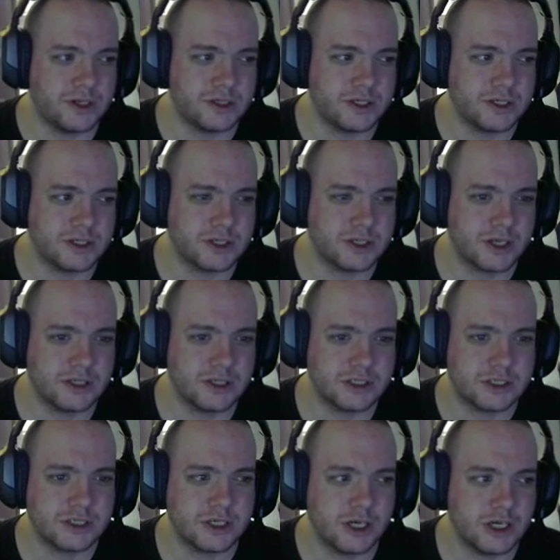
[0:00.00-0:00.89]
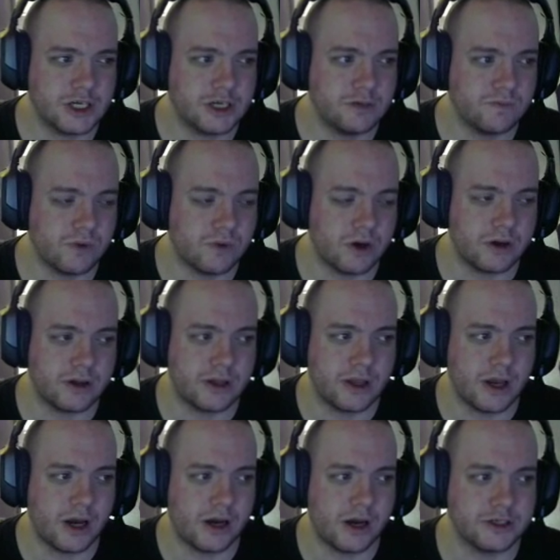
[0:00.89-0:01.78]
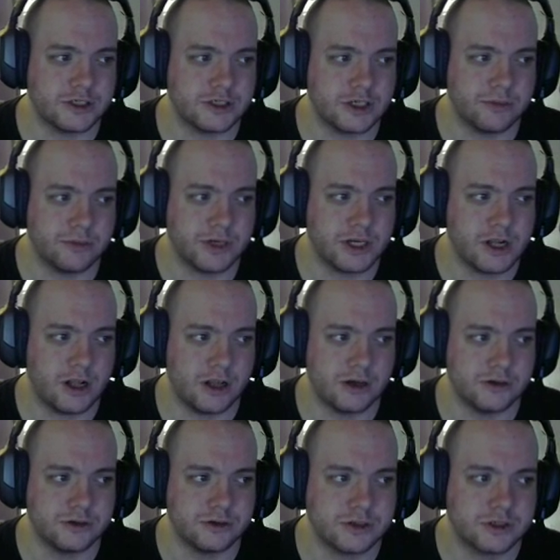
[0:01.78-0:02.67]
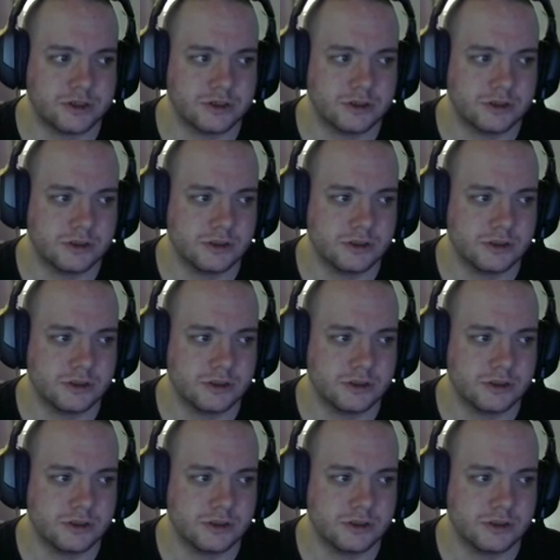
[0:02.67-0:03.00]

this against Gurney, but yeah, it's going to be close.